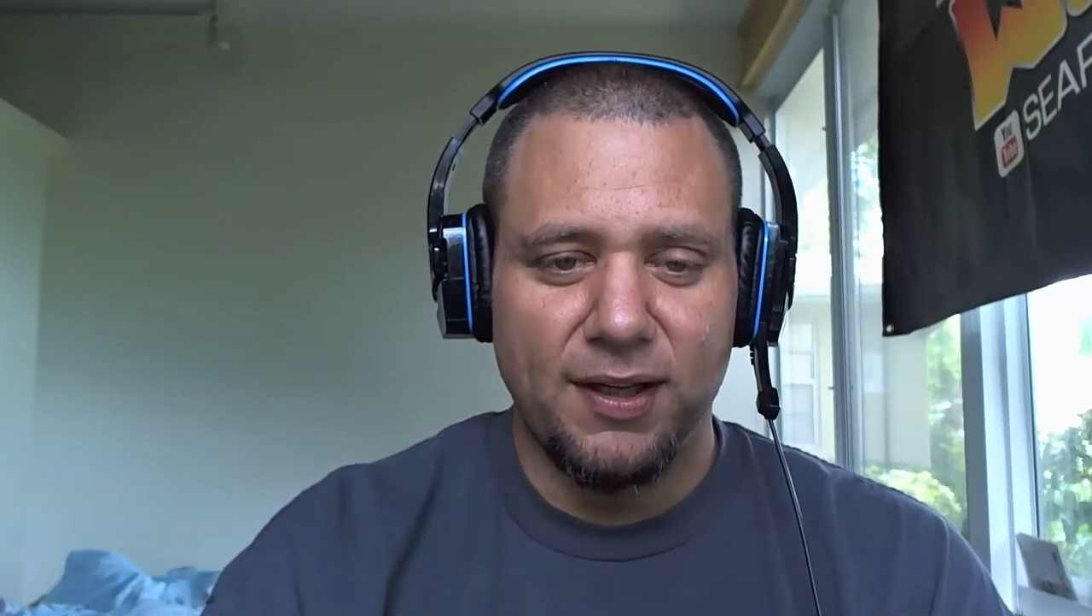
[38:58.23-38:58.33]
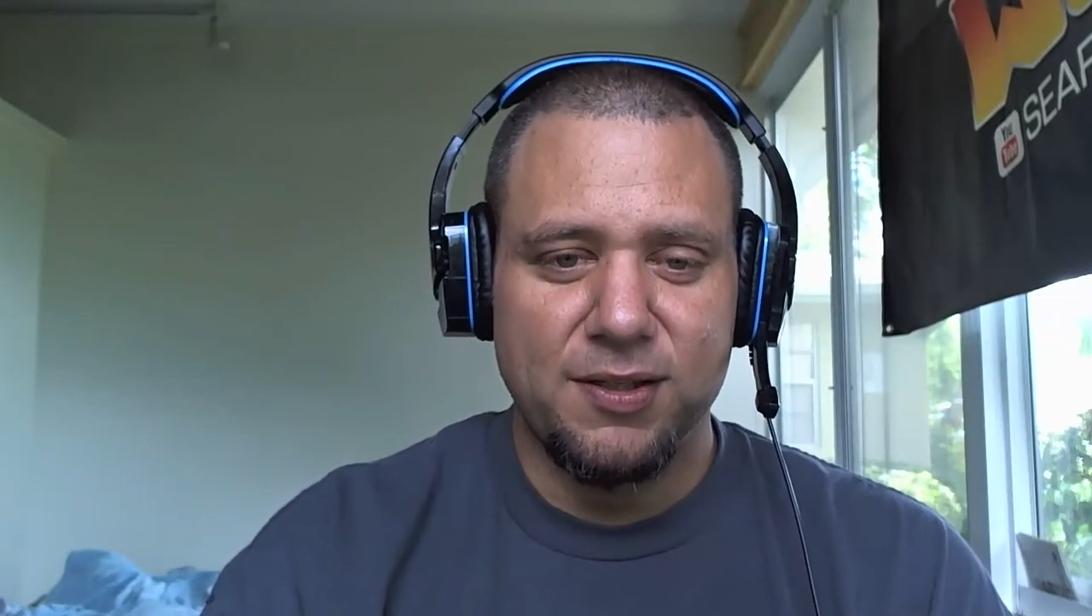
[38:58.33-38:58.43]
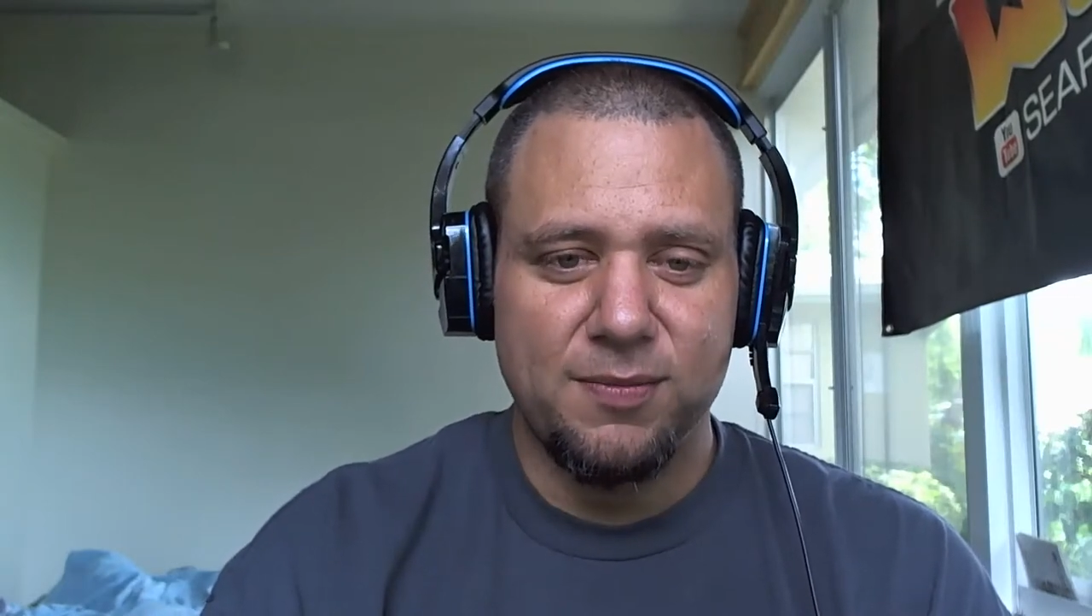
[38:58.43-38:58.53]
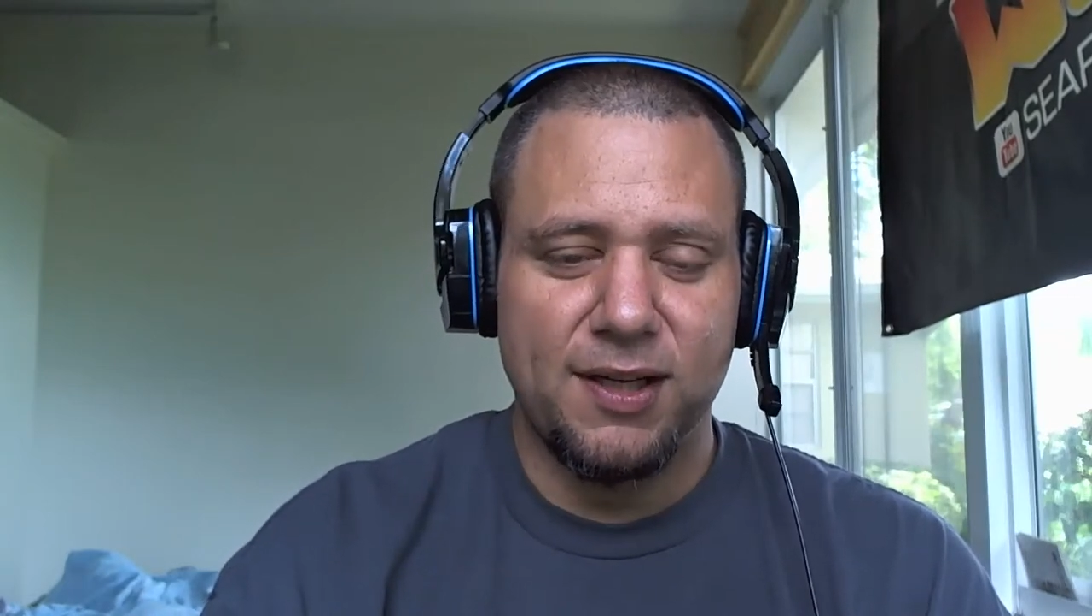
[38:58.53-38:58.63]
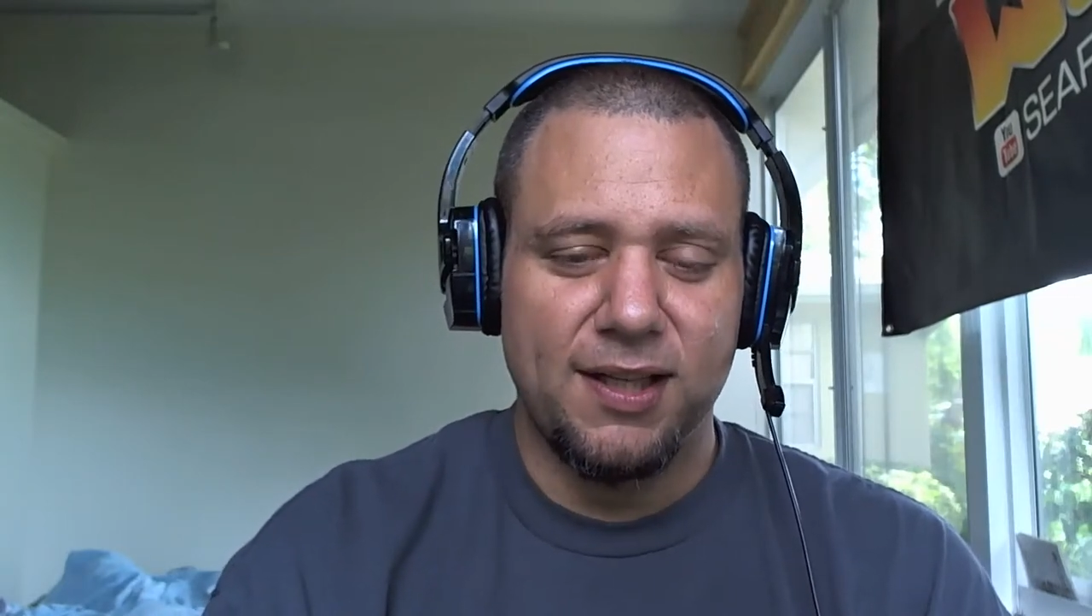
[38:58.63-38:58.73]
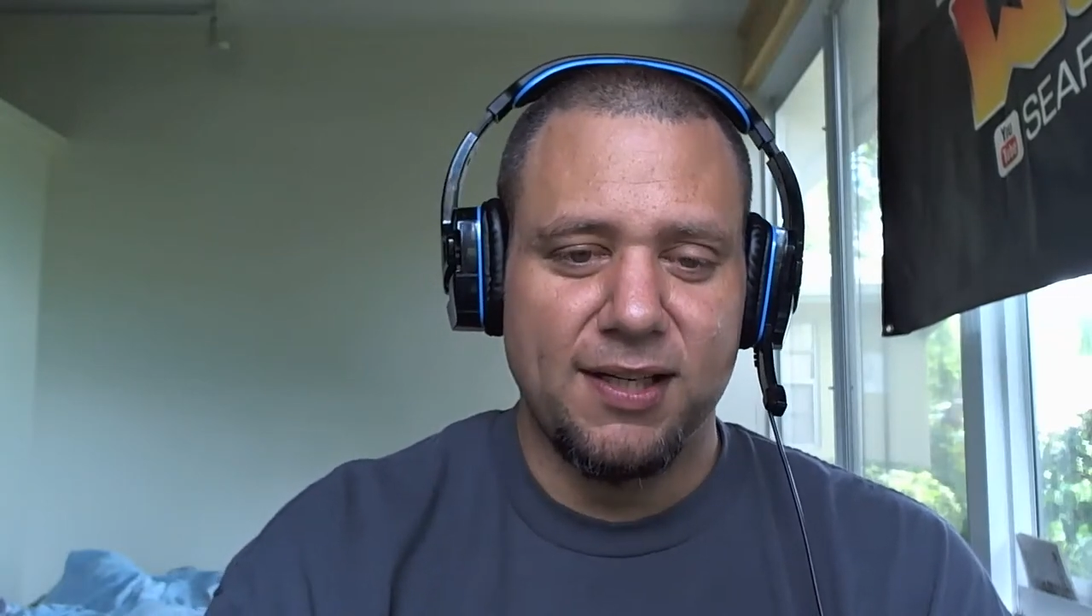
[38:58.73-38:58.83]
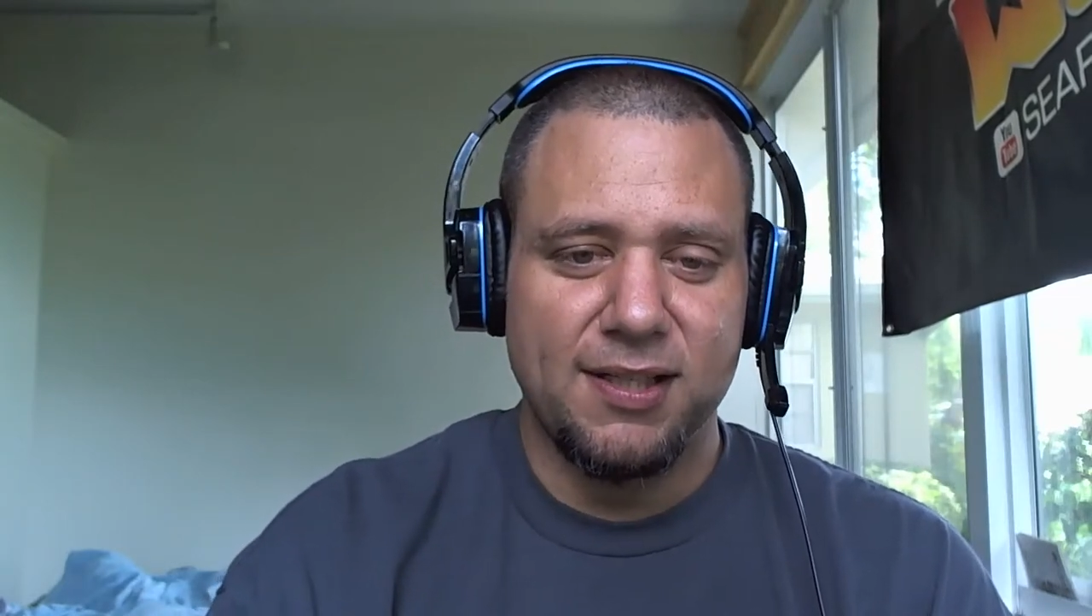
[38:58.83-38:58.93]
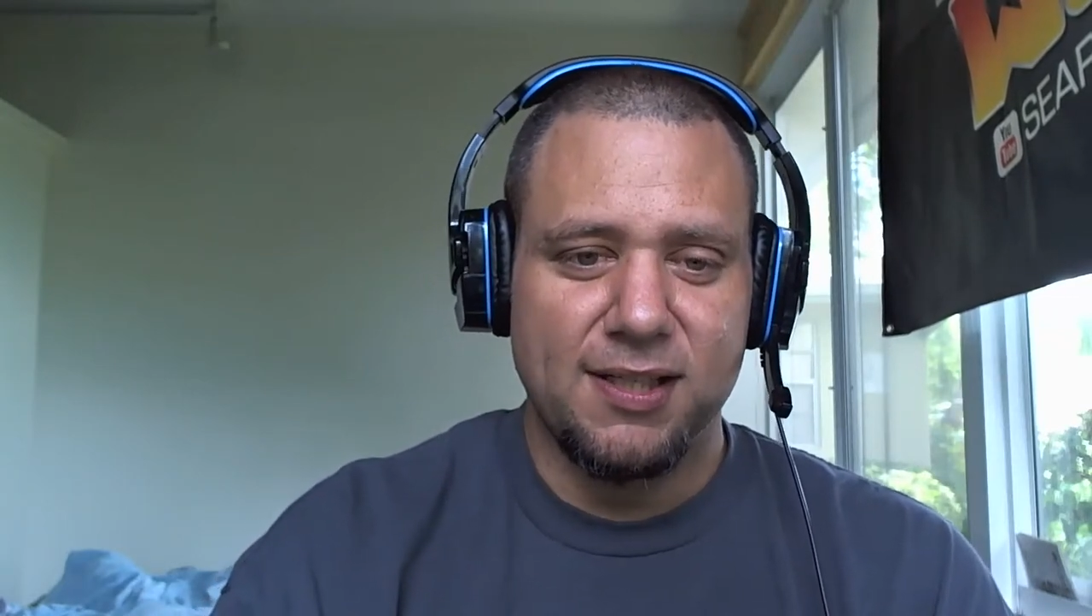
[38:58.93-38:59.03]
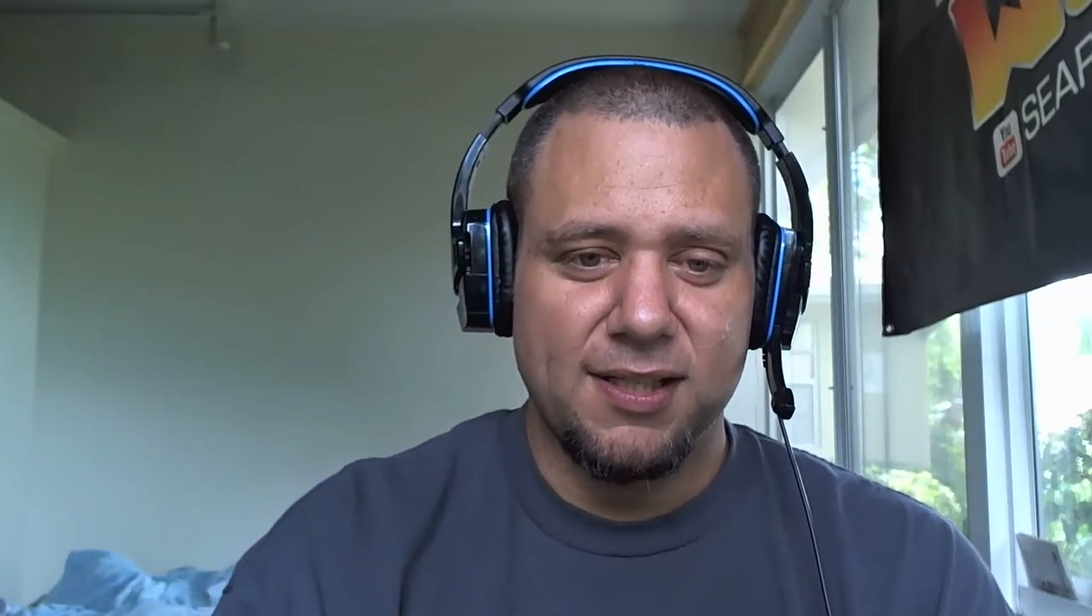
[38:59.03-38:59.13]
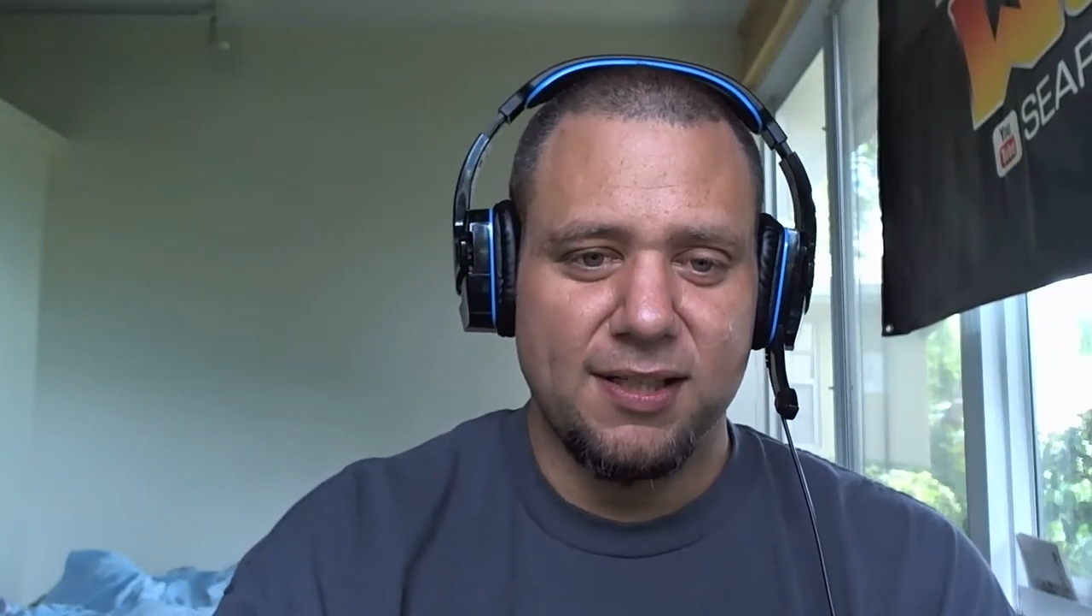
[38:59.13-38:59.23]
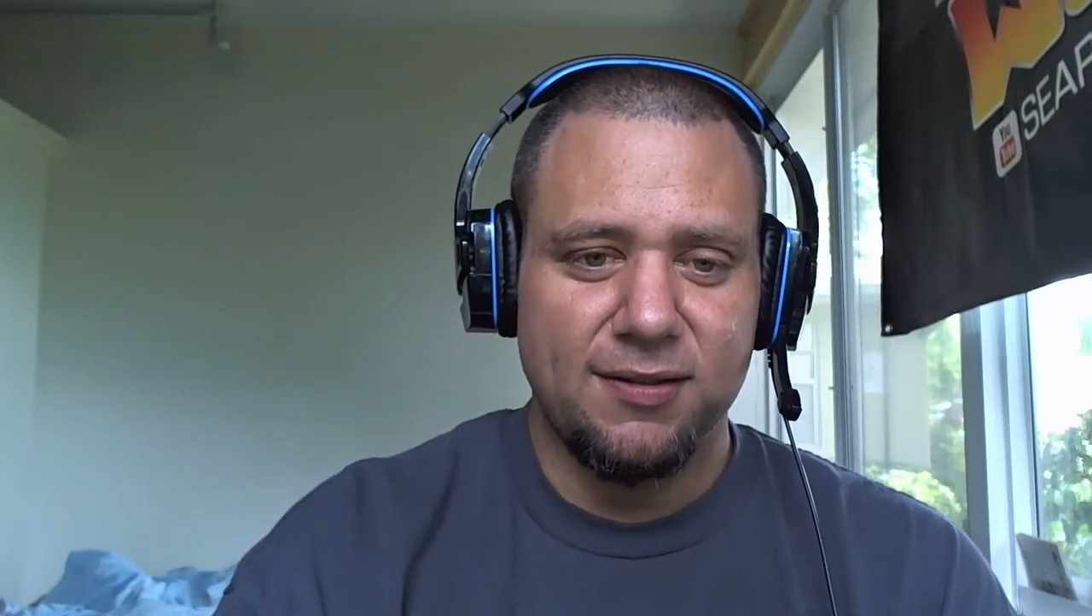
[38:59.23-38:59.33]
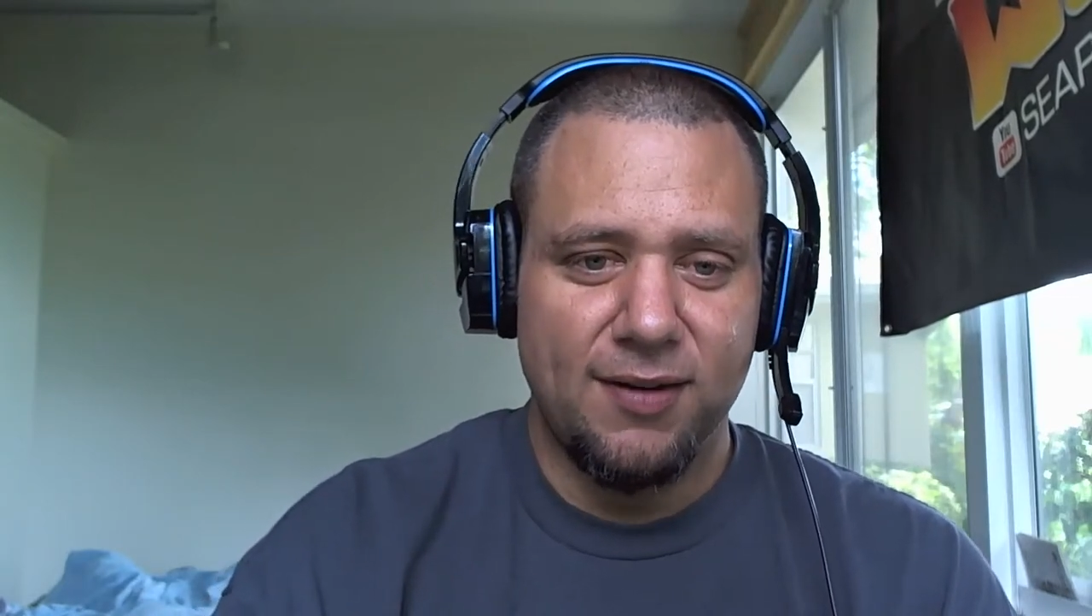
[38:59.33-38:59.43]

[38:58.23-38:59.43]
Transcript: and let you make that decision.